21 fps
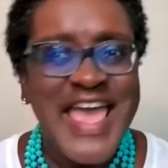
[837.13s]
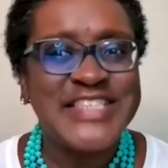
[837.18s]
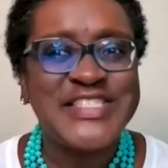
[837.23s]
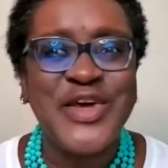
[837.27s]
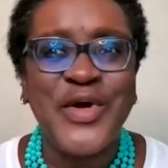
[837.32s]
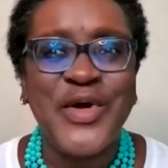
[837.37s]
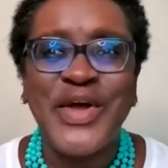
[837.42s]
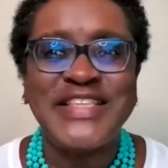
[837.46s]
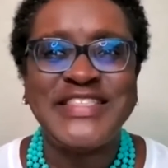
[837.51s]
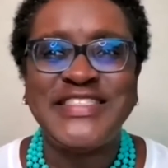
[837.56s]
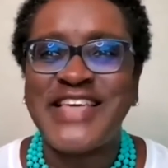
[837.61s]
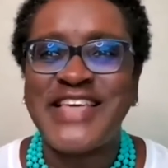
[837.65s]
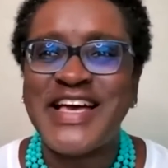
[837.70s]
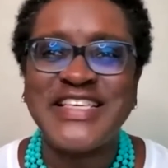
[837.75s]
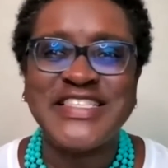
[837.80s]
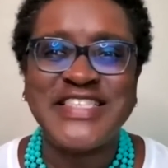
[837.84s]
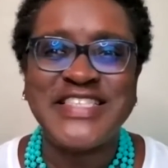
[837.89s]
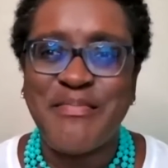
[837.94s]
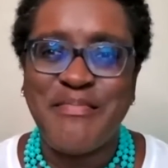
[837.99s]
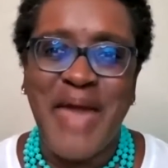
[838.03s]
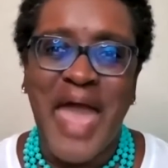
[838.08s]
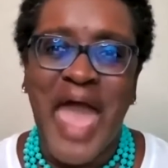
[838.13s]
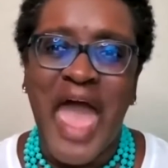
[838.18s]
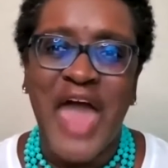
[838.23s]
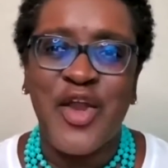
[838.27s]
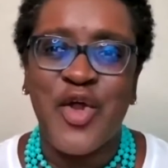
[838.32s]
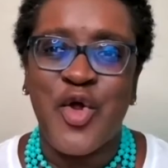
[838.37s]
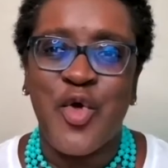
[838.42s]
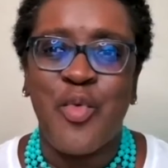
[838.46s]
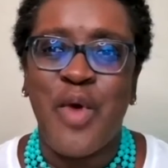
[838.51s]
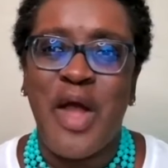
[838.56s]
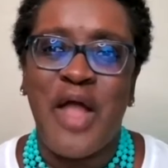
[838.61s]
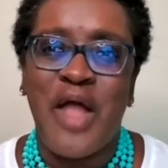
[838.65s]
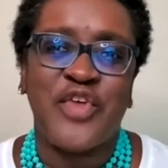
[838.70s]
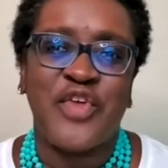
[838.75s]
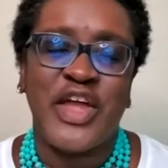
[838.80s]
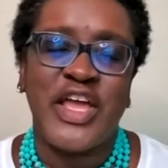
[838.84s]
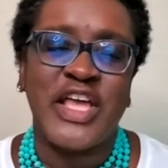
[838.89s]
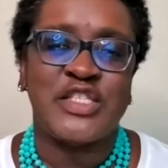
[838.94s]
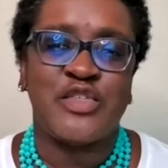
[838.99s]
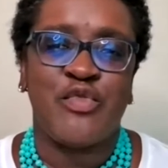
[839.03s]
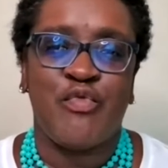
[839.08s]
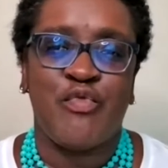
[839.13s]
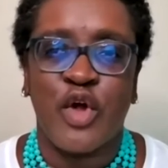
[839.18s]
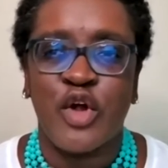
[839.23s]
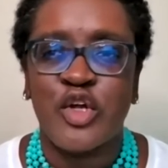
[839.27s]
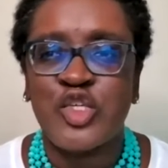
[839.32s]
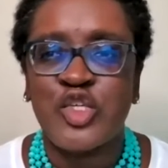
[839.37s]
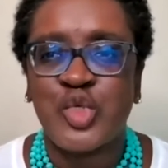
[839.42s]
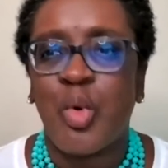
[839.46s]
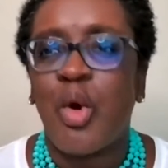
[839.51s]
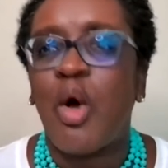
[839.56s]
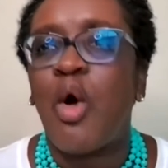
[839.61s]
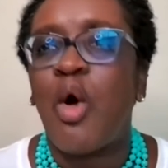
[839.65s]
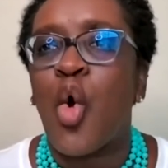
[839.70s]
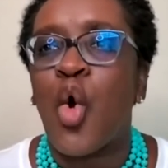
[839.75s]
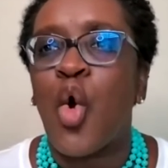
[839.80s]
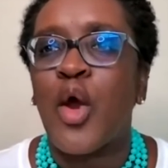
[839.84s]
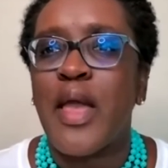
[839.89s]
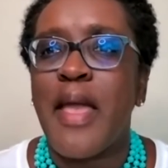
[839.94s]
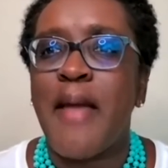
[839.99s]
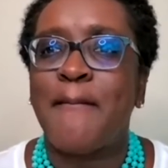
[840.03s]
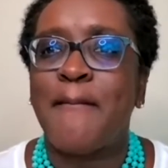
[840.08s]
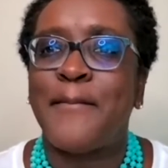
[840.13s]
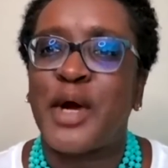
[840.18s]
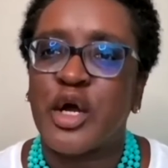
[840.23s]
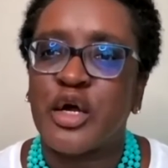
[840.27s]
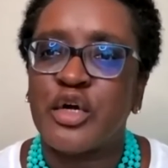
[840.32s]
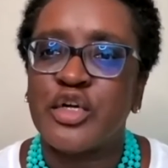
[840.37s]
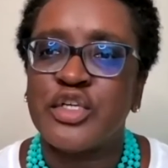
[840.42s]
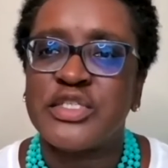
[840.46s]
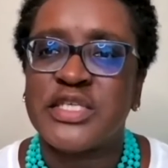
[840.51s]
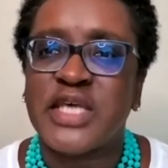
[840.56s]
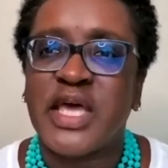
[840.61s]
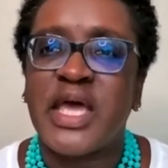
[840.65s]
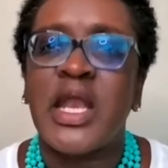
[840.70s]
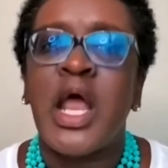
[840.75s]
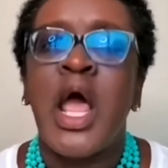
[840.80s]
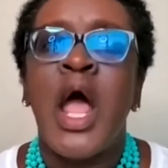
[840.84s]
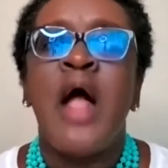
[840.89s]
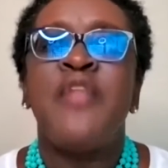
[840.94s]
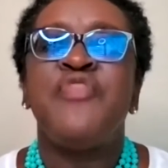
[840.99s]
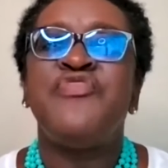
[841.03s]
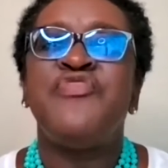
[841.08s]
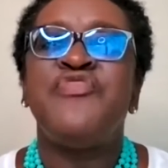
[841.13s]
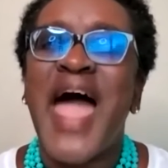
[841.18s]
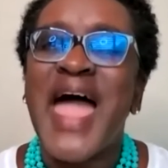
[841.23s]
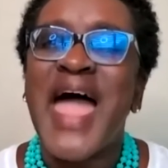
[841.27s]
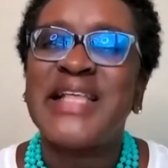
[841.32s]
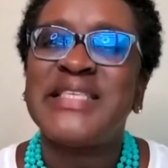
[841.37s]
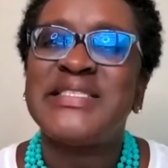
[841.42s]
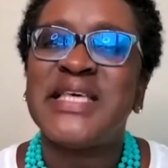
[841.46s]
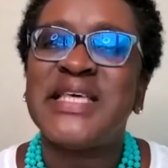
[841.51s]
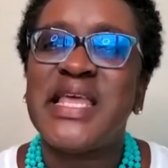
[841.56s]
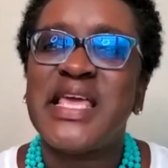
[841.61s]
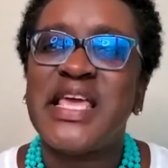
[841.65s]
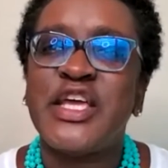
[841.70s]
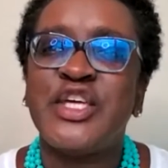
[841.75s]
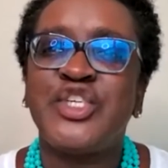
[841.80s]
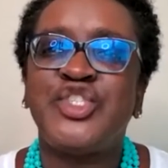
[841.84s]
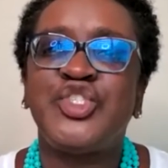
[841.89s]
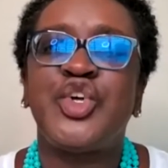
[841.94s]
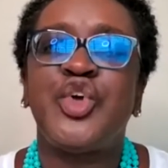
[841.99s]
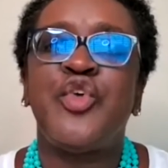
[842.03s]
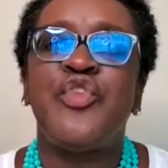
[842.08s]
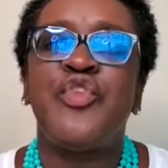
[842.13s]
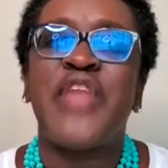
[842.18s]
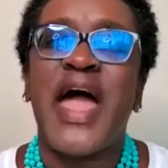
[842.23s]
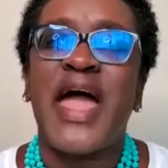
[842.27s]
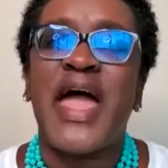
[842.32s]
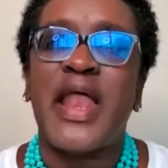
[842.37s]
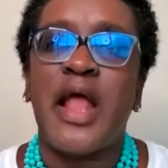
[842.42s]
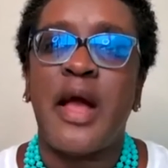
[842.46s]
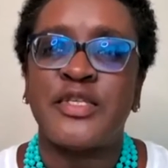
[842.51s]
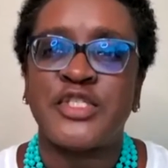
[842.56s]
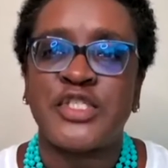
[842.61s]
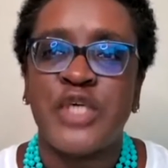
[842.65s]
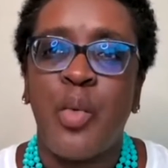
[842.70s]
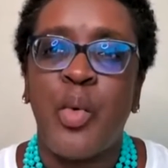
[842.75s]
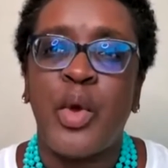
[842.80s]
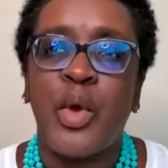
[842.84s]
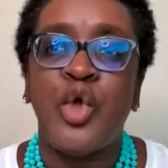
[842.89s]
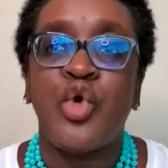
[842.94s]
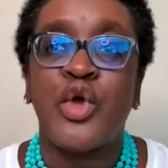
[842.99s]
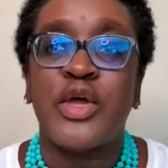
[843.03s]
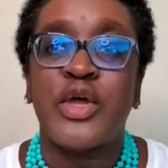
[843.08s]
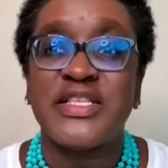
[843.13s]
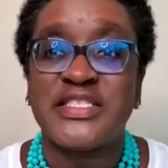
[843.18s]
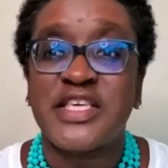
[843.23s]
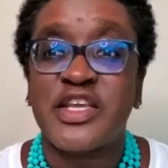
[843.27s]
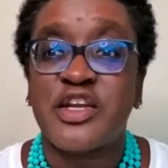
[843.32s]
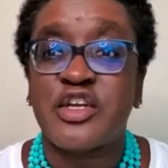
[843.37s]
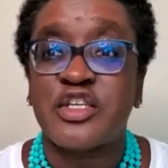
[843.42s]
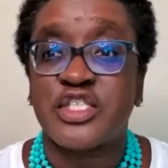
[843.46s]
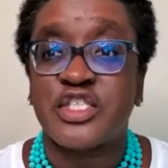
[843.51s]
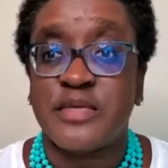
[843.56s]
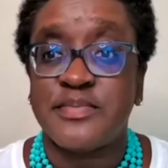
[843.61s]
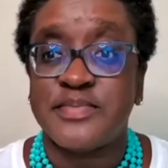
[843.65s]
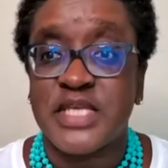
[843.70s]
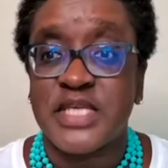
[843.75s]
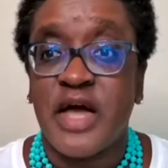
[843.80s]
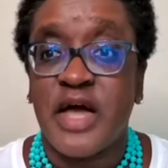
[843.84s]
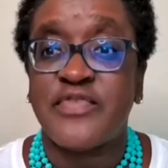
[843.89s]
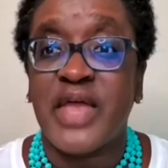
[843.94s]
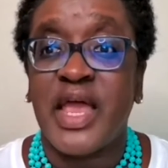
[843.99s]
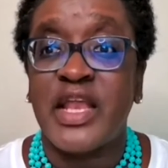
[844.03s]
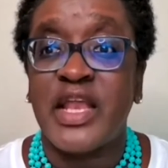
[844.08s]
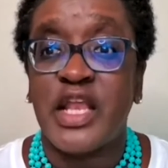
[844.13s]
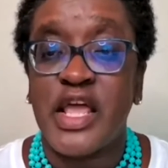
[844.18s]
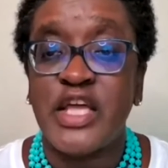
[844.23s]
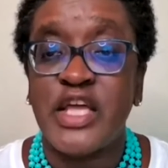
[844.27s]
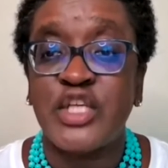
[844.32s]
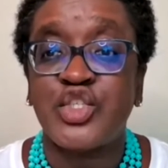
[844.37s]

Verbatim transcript: So it doesn't matter whether it's virtual or in person. That's an issue that someone who considers themselves an